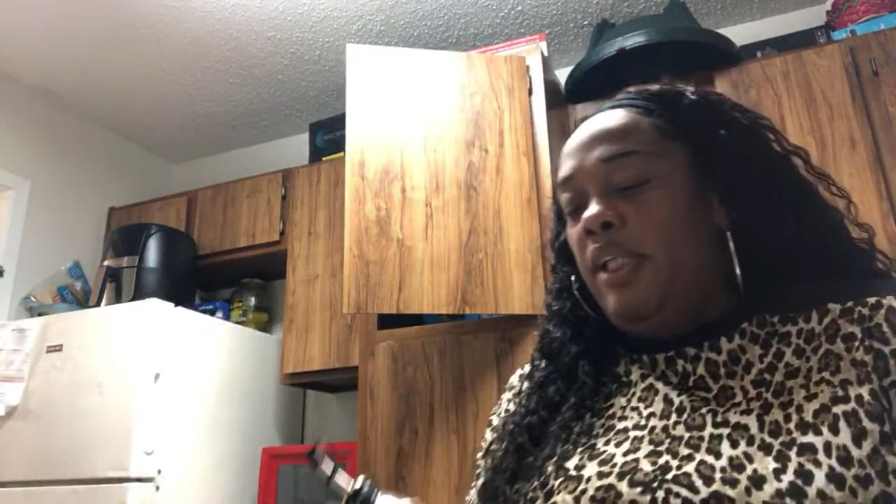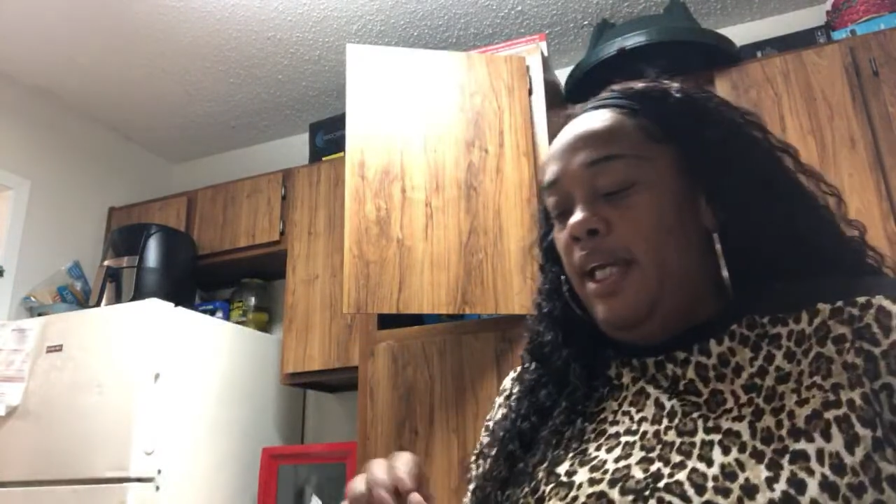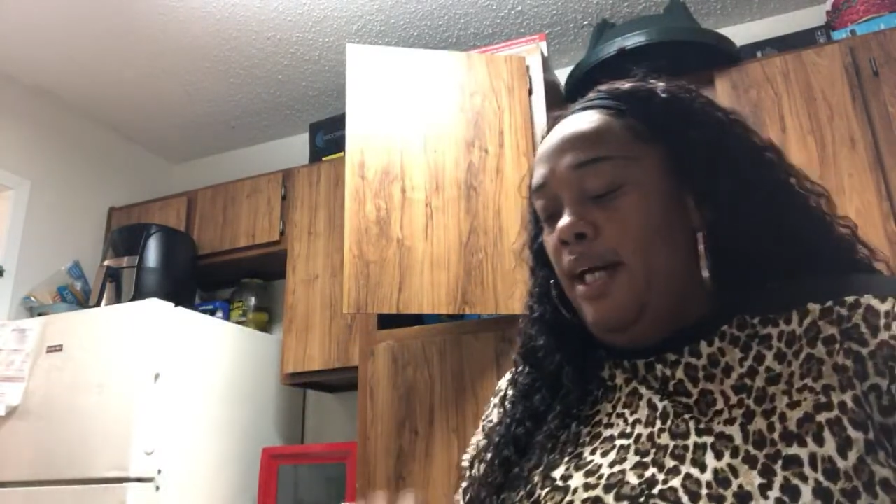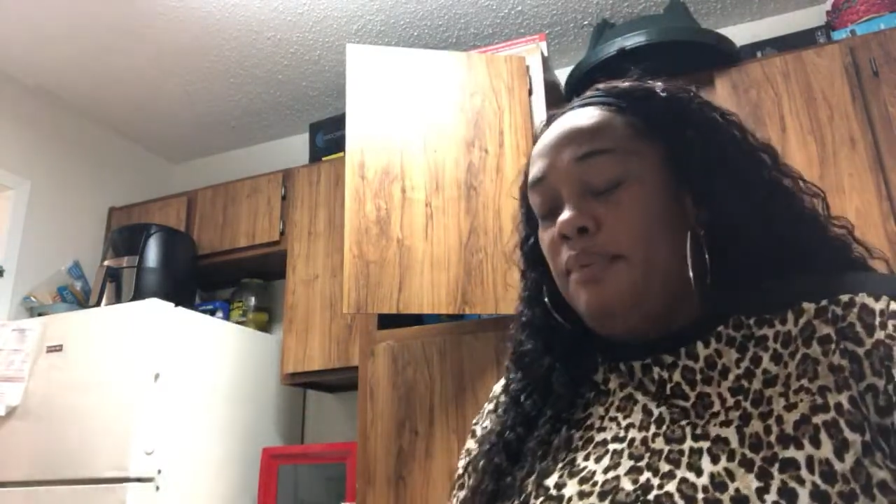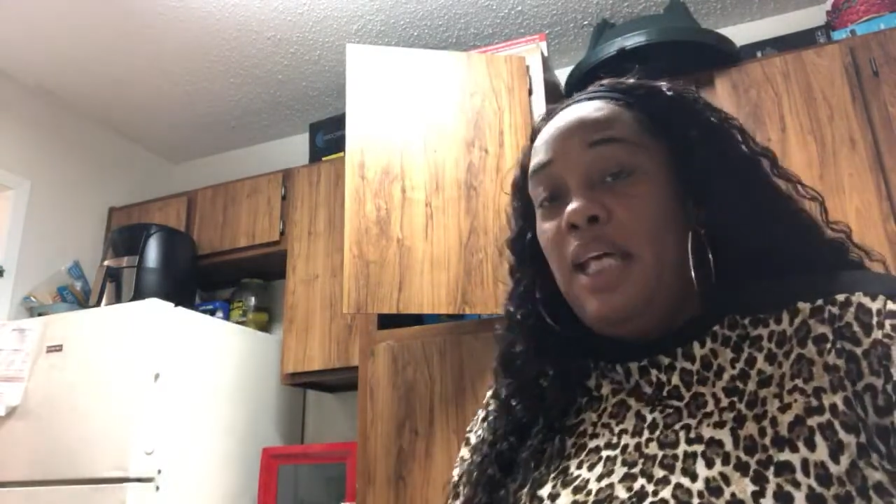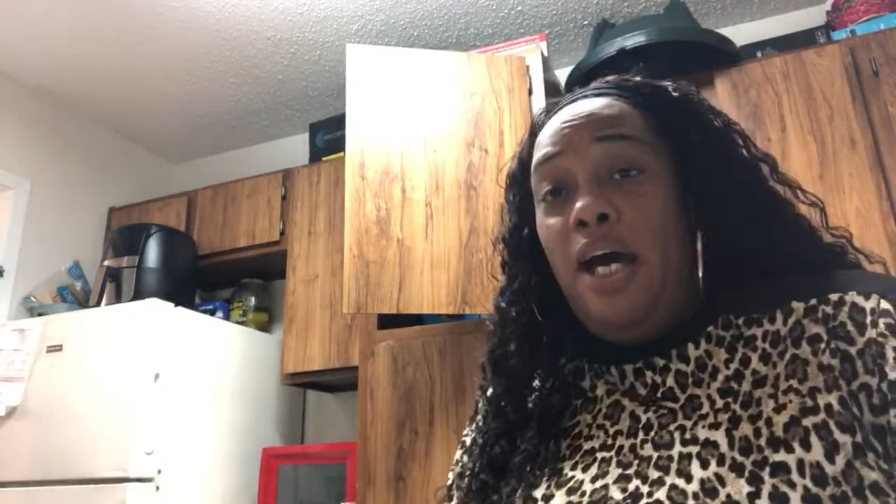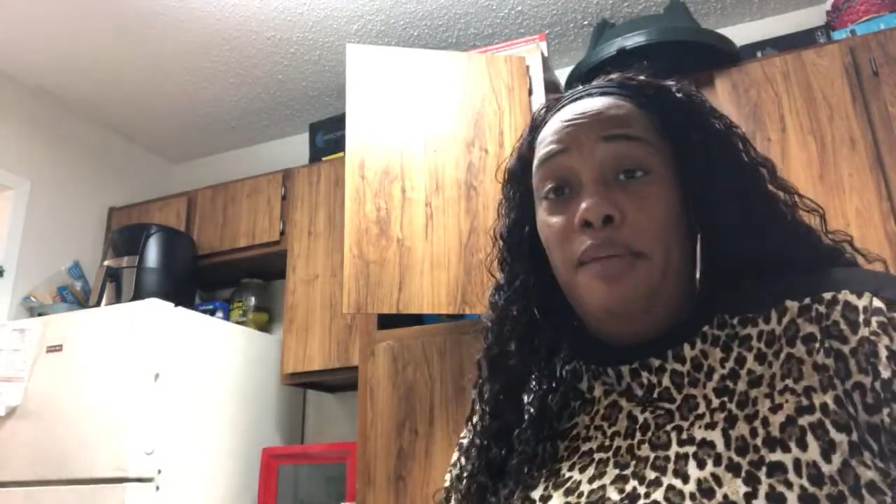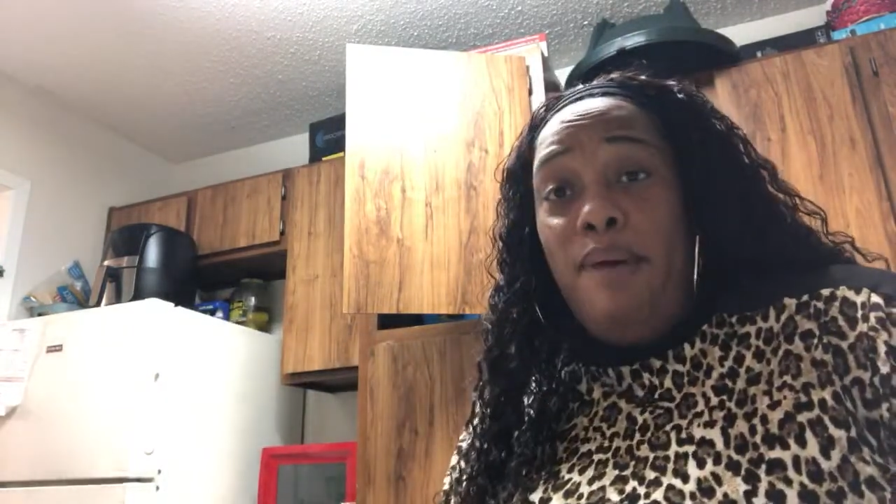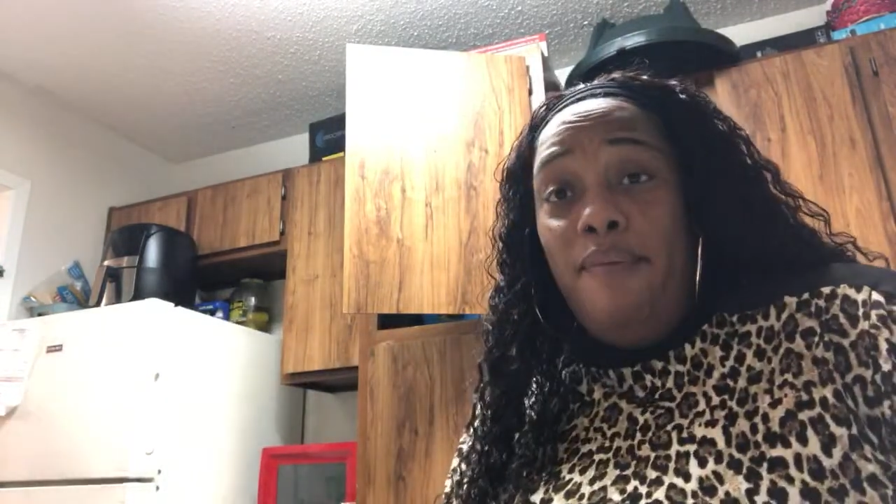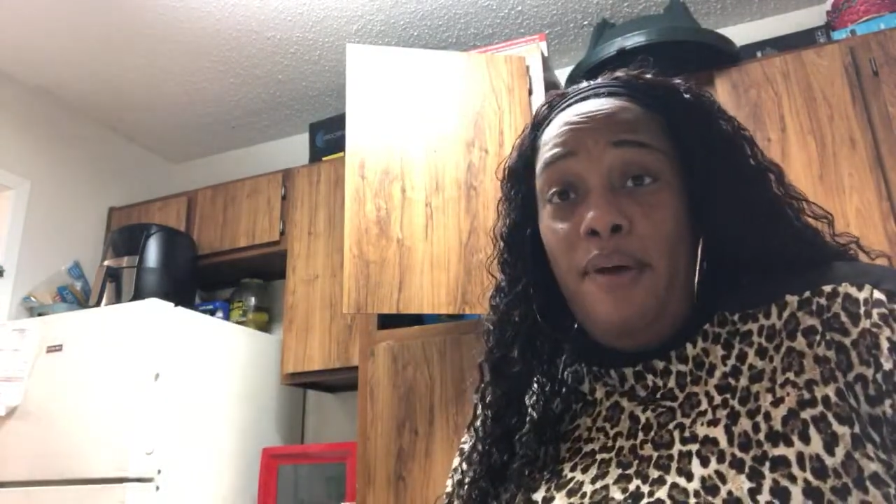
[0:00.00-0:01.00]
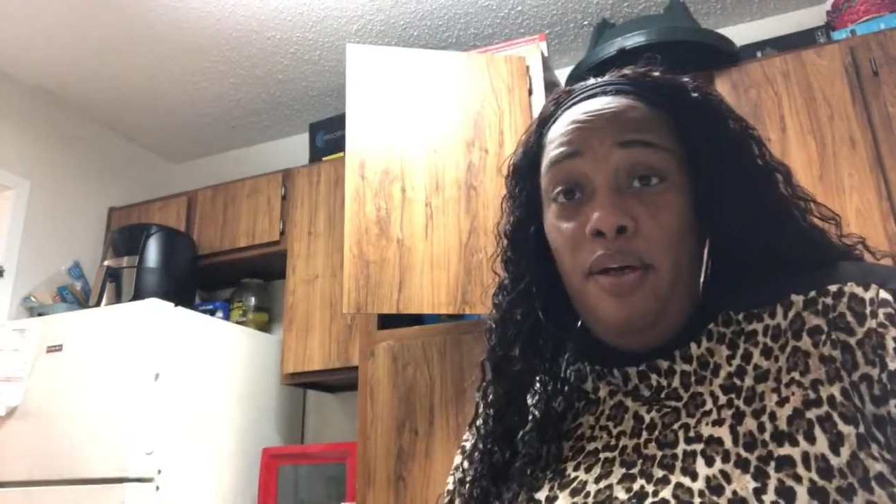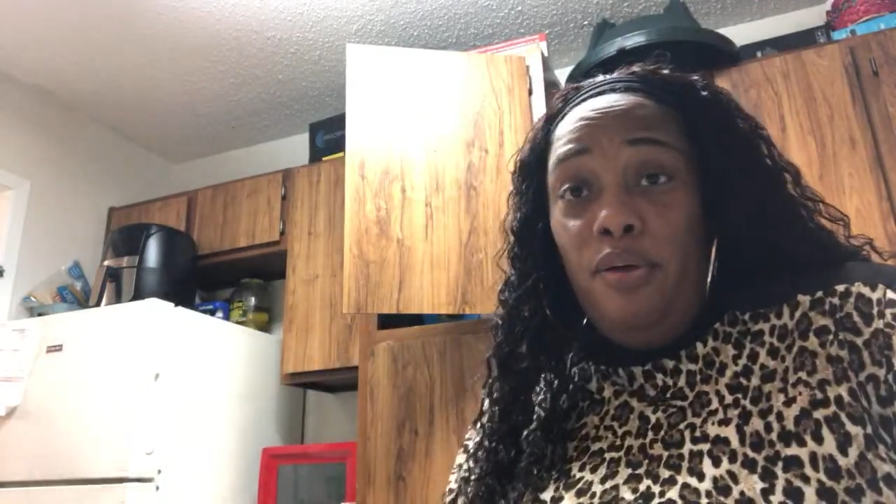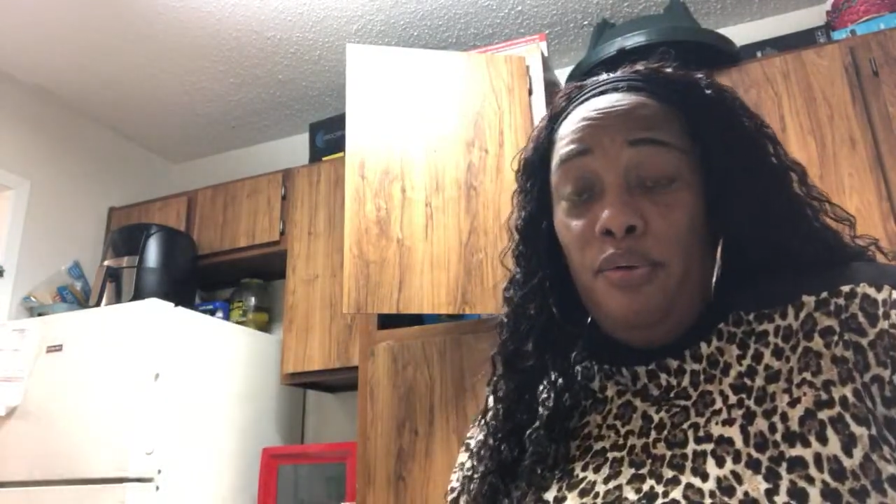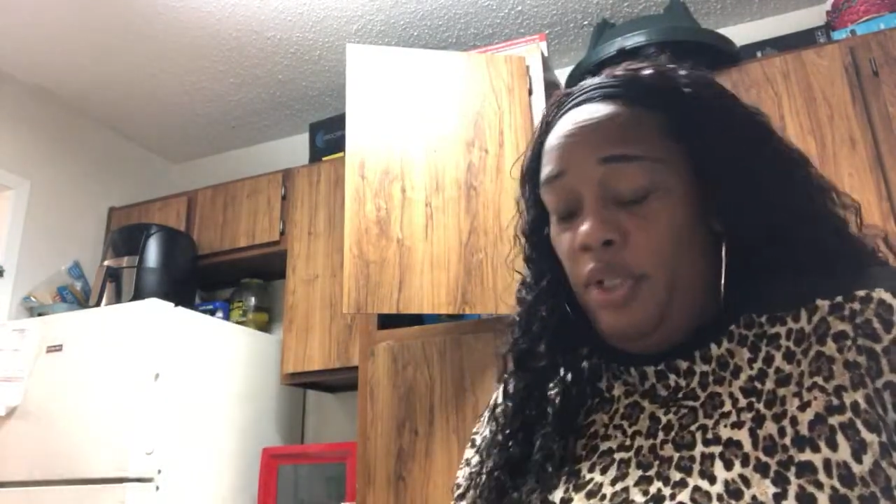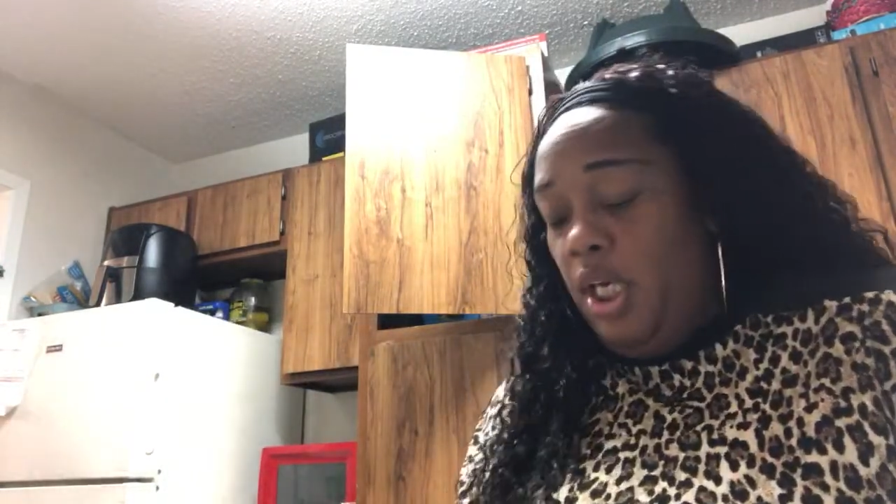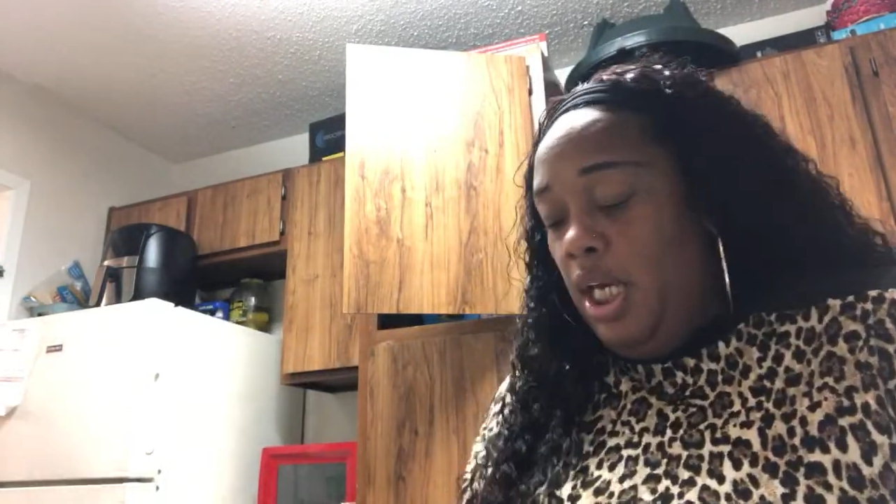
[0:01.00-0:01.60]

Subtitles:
media apps out of my phone